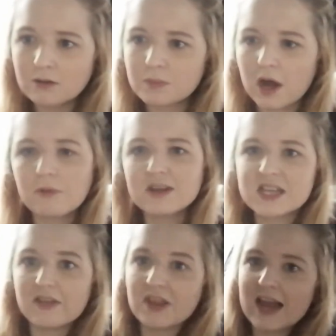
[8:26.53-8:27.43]
But I always
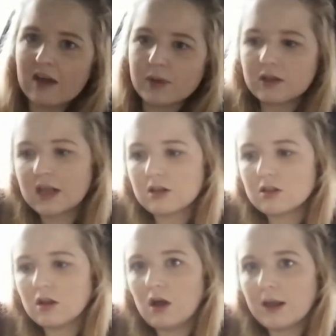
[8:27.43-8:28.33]
stay in the left, because that's
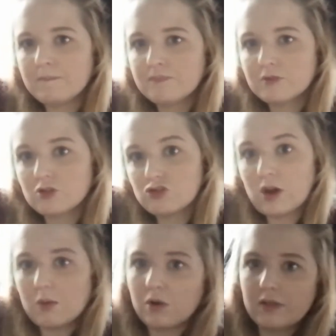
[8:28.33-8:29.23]
the like
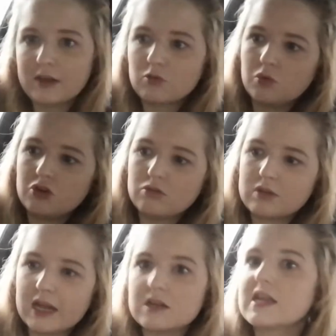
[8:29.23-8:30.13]
straight one, and that's the one you
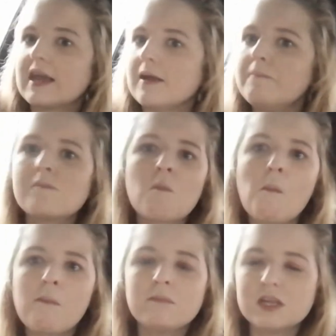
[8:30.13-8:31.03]
tend to stay in.
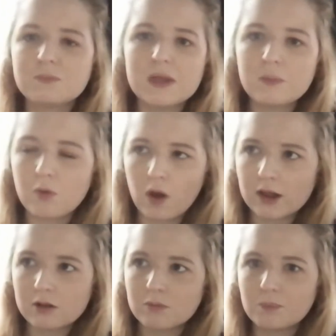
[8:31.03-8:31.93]
But there's people
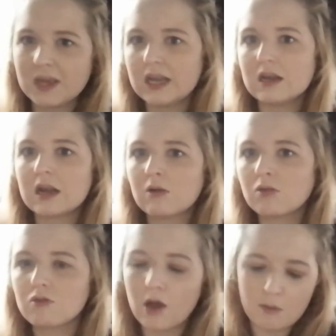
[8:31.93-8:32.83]
like speeding down
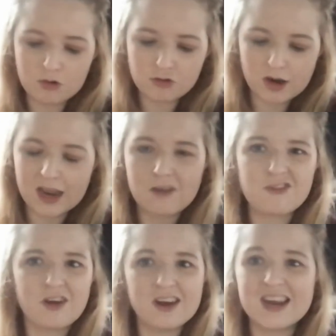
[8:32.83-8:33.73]
on the right one, trying to get in
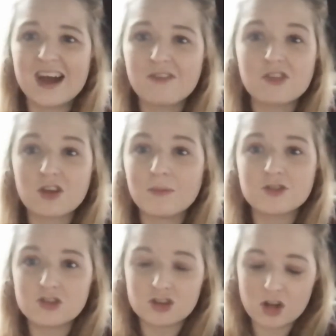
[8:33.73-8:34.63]
front, and half the time it's
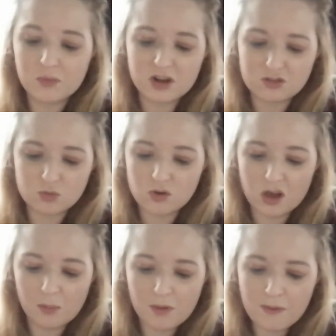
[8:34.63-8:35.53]
just slowing us all up.